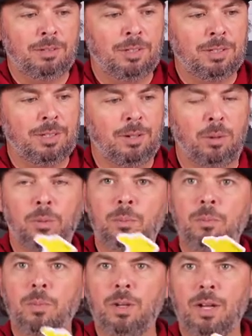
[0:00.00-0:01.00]
just little
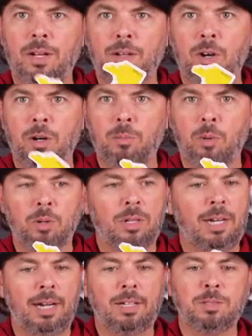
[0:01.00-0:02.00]

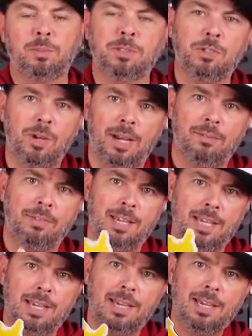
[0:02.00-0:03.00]
cardboard cutouts, but you have
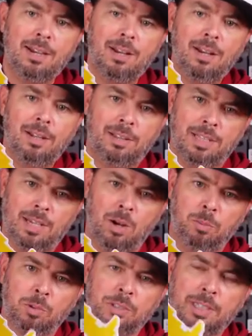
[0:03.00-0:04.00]
the
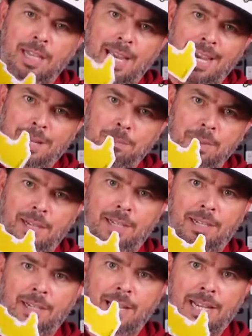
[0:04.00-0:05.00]
almost the
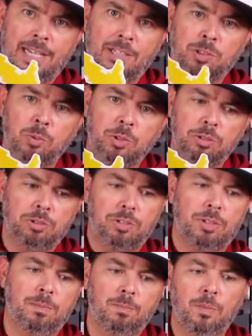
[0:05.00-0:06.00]
8-bit Nike
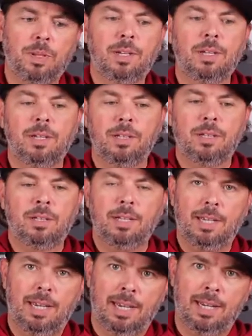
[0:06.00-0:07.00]
swoosh
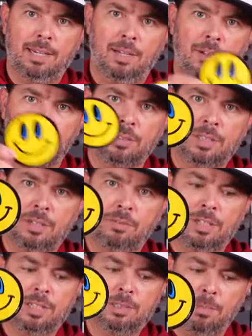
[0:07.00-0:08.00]
and a little
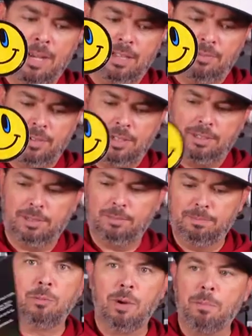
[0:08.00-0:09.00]
Civilist smiley
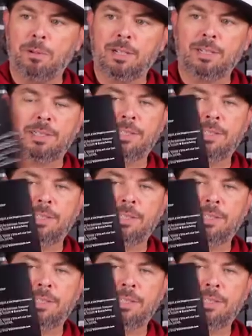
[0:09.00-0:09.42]
face. The replica